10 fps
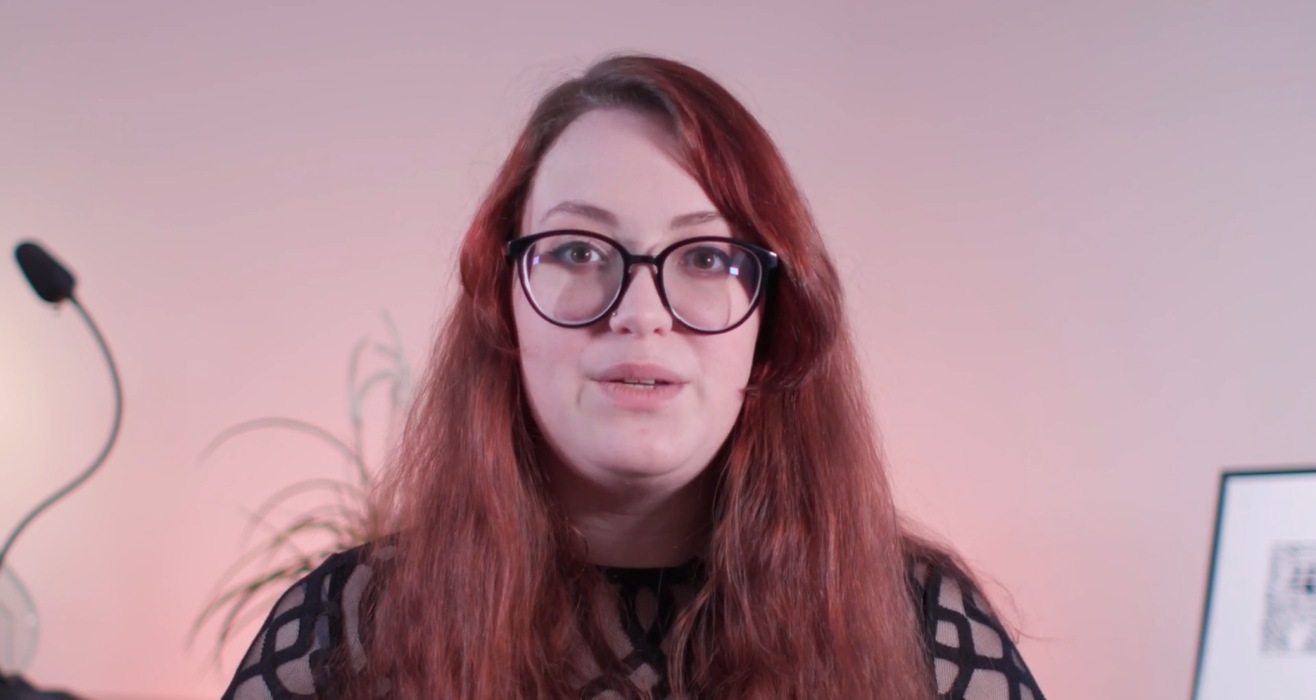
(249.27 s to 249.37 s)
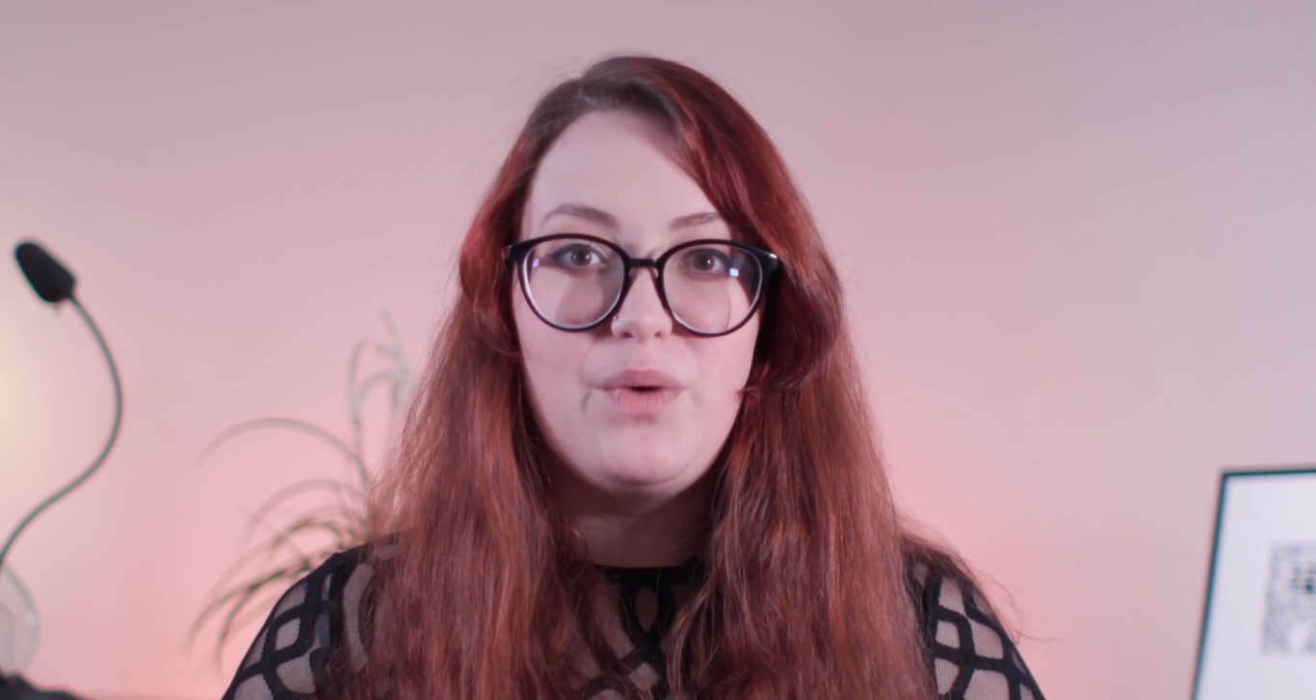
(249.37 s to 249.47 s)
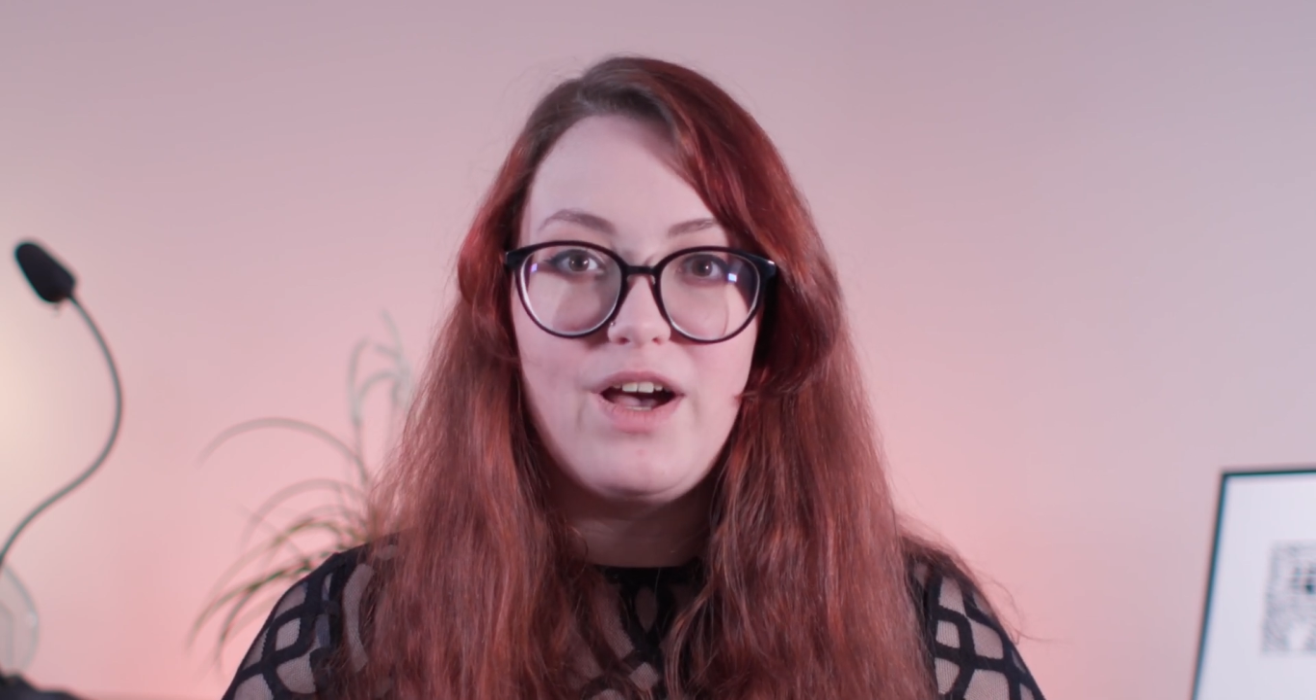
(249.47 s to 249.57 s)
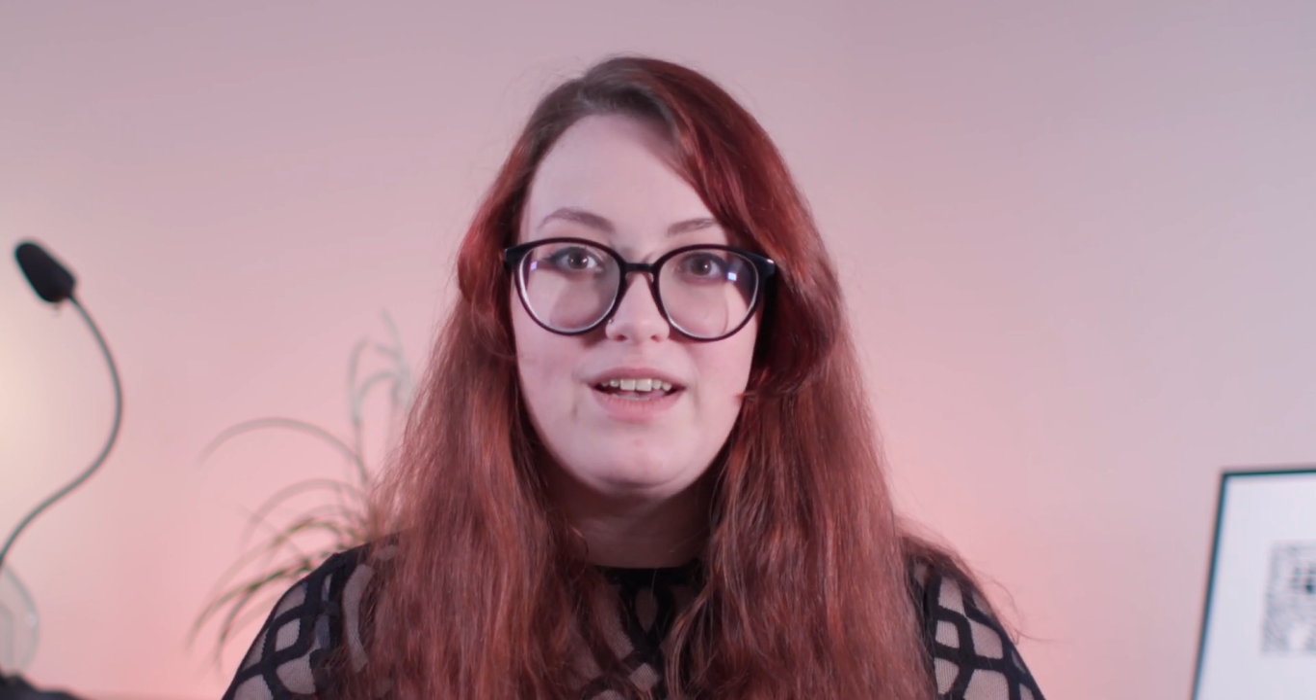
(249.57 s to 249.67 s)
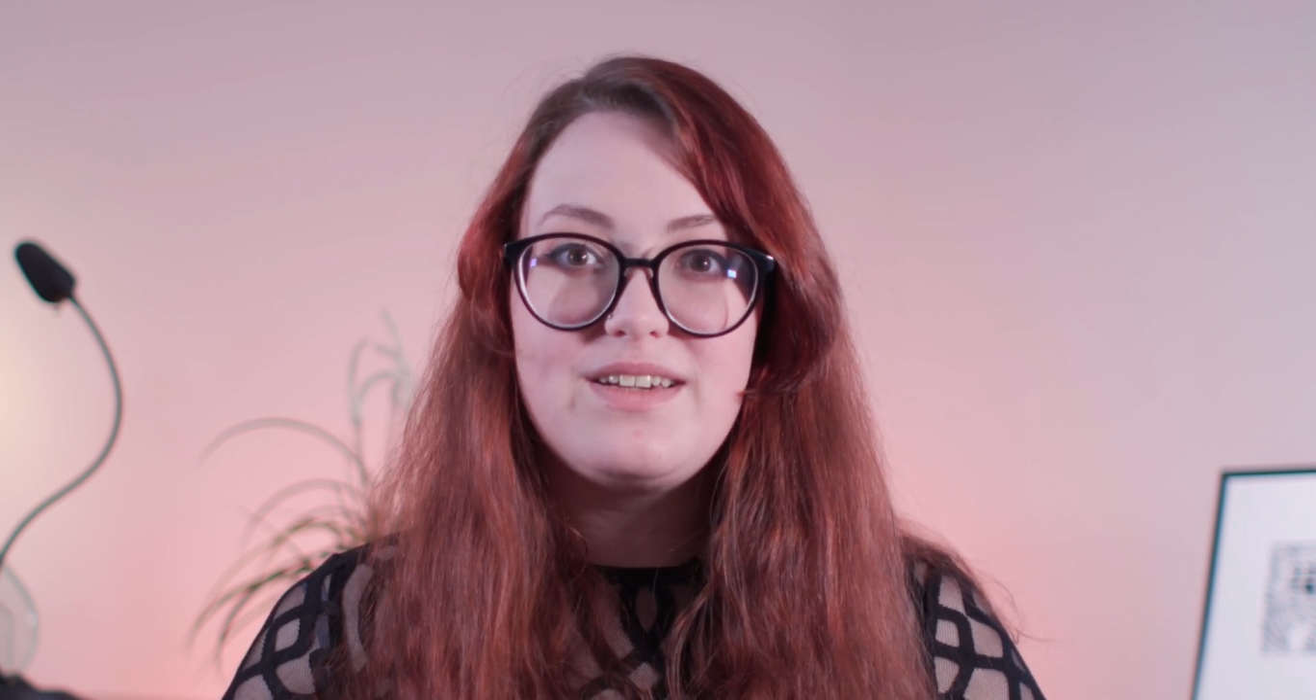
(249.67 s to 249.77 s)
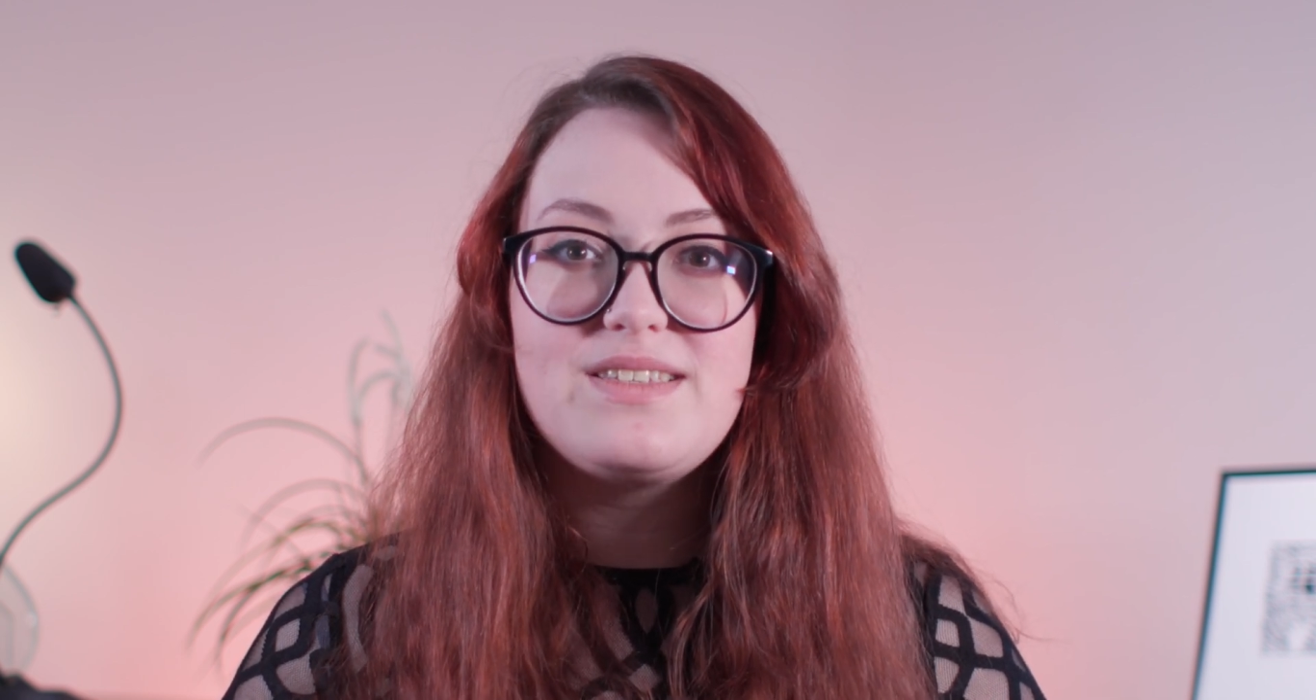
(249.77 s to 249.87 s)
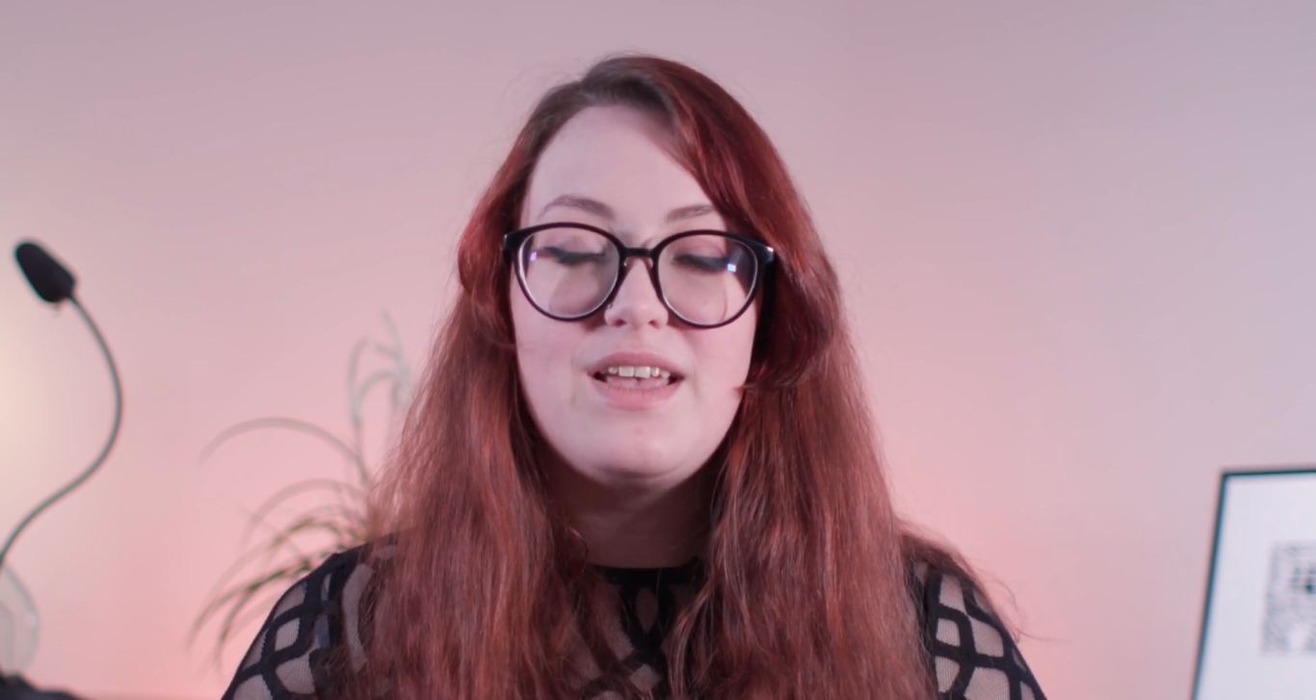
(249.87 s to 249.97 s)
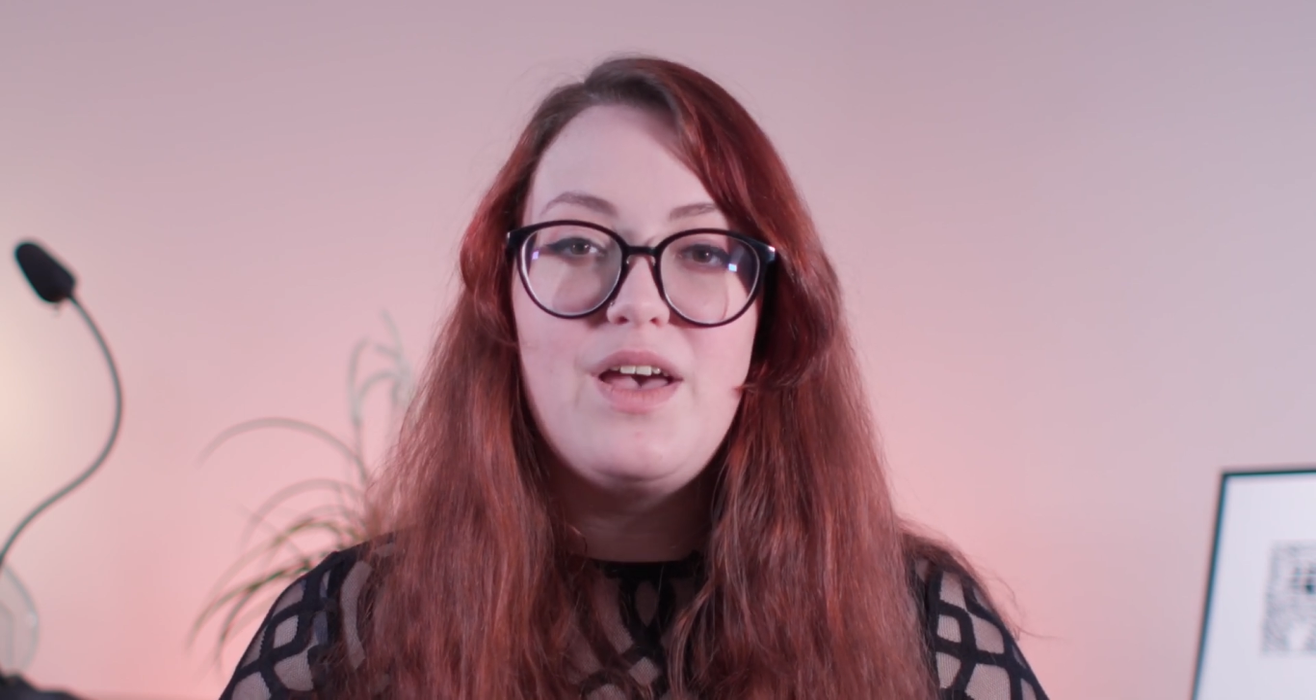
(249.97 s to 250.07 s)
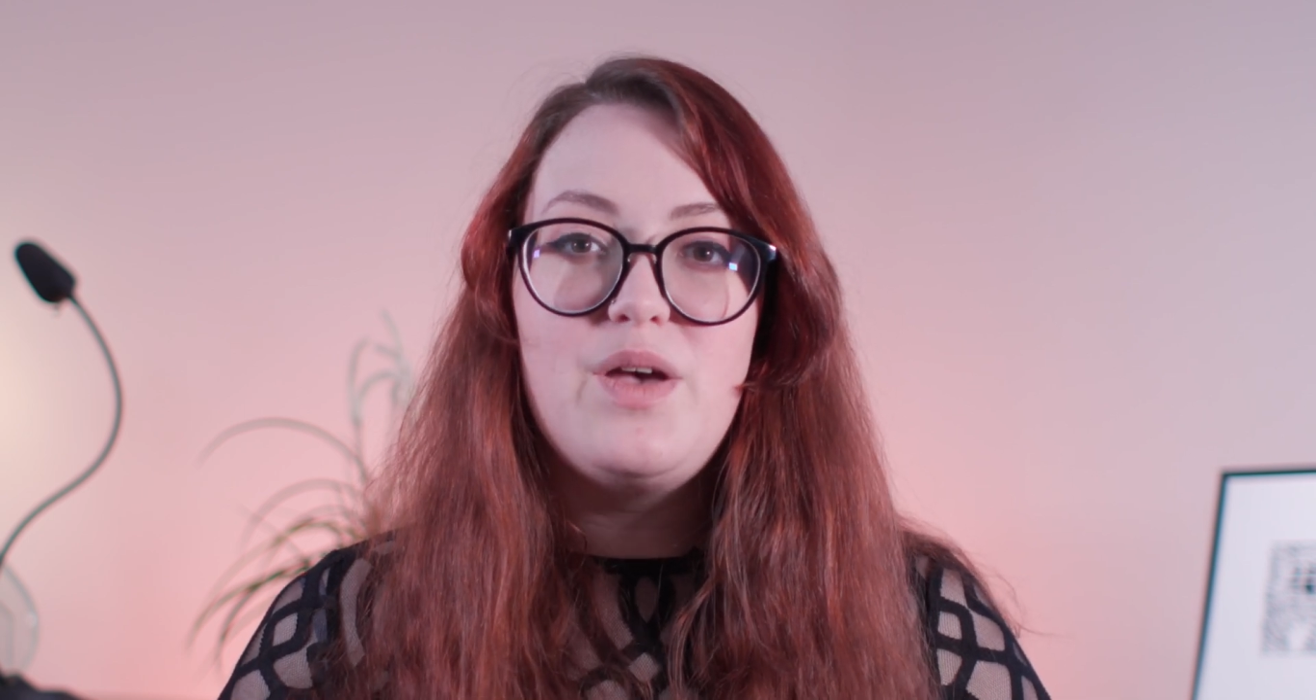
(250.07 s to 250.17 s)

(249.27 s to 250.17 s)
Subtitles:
works,